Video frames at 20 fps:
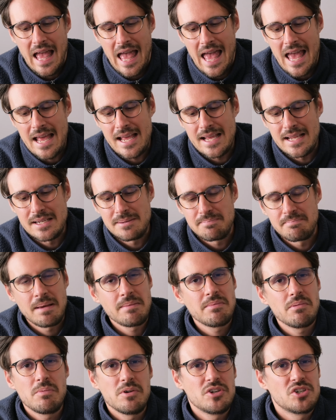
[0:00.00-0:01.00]
And
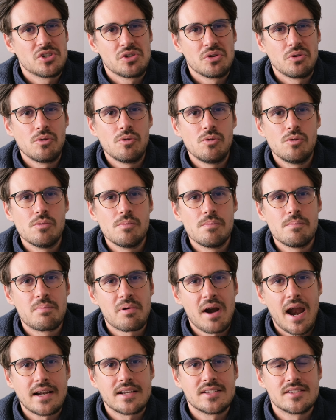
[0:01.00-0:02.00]
maybe we should all
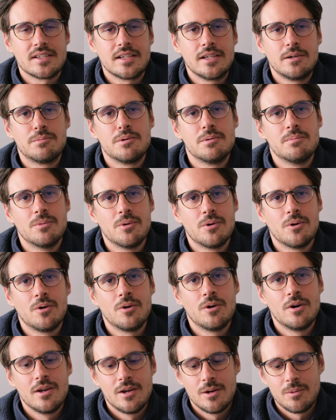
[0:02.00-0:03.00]
practice a little bit
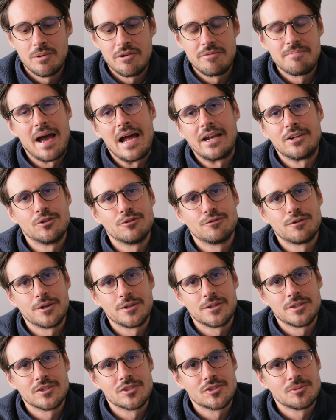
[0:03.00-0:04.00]
more with manual
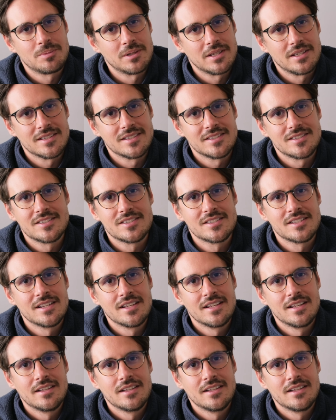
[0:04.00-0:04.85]
focus because,